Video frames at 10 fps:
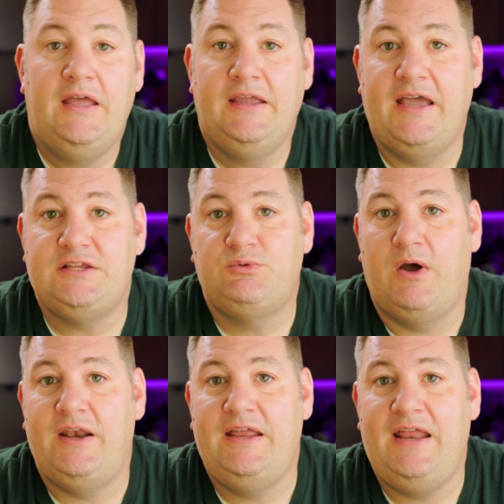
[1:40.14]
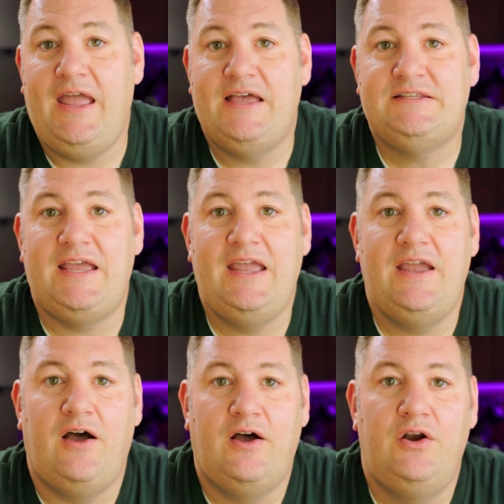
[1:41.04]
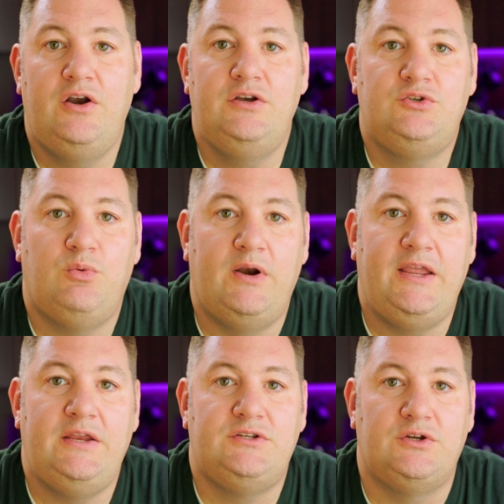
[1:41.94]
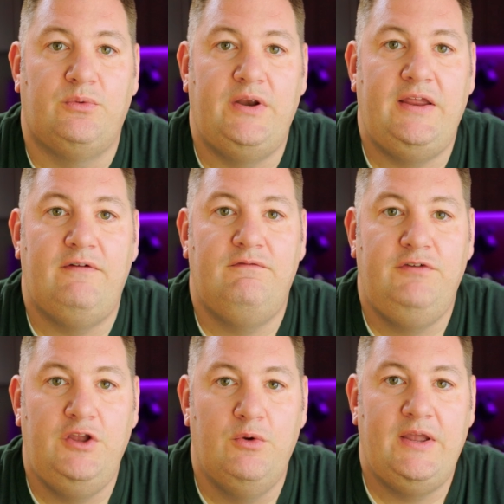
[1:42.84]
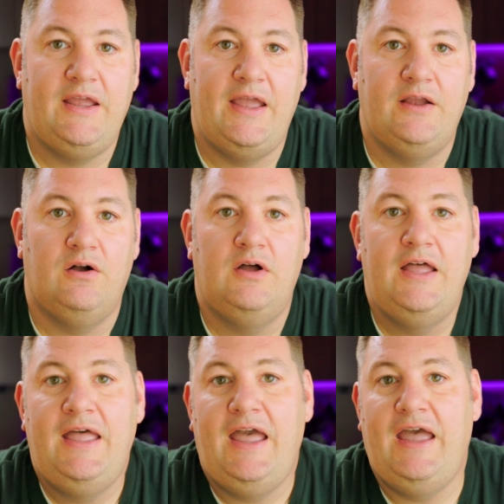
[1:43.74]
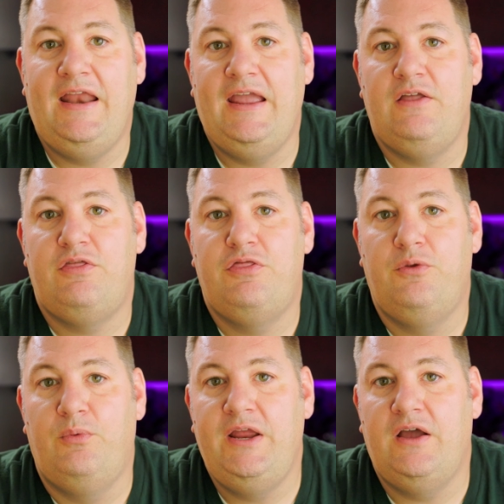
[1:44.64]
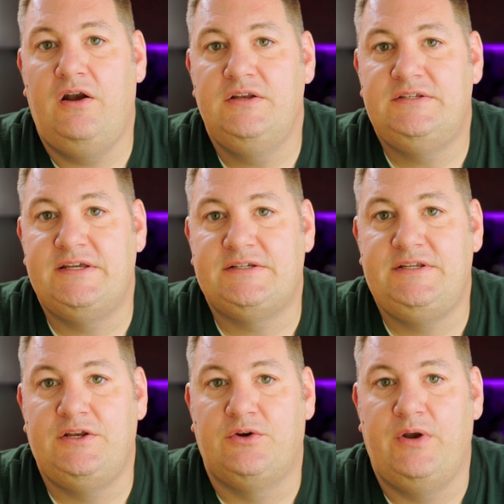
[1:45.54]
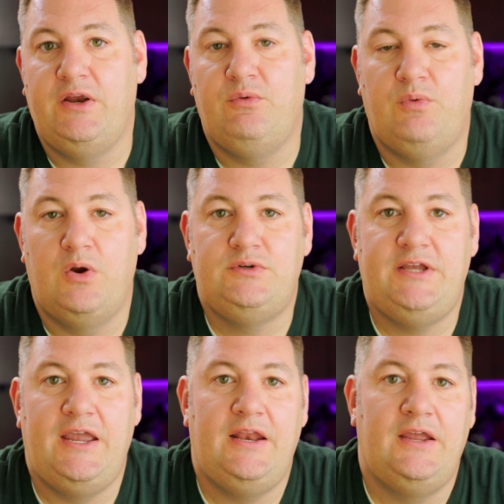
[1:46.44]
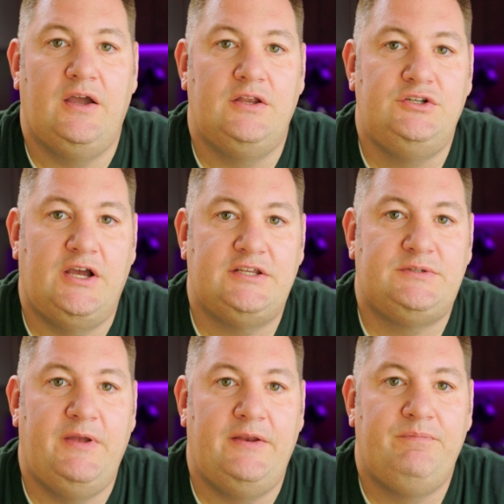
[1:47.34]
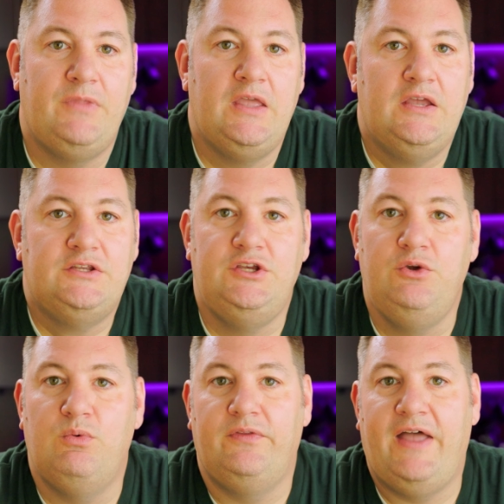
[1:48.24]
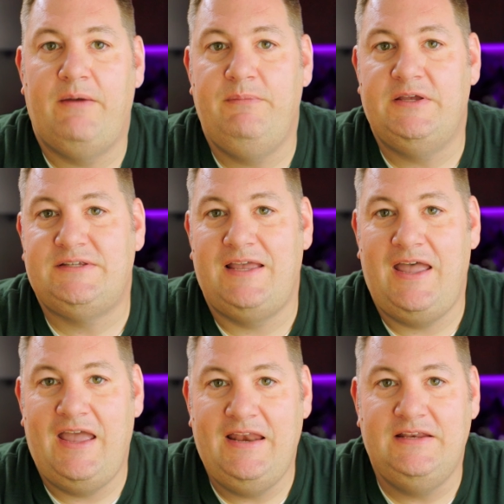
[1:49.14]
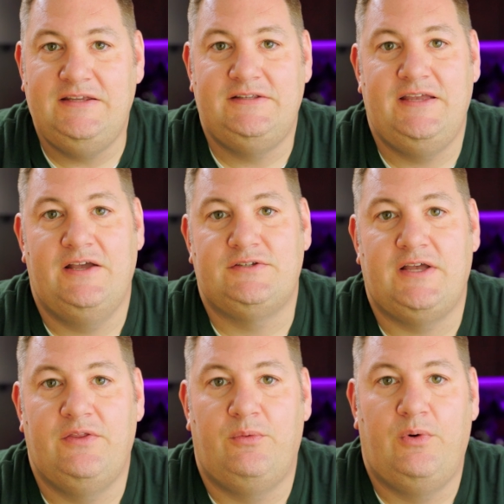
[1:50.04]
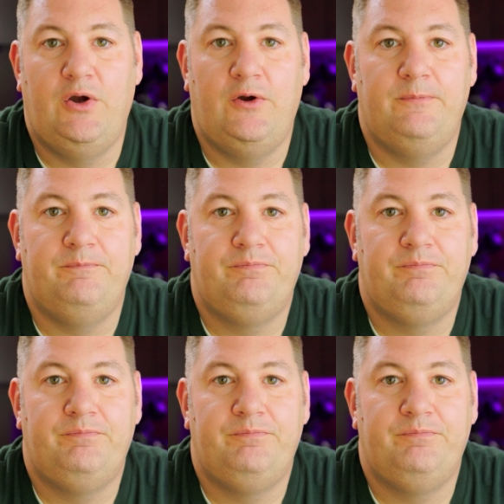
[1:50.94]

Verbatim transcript: And guess what? It has a 120 degree viewing angle and a 360 degree rotating adjustment so you will not miss any details on the road.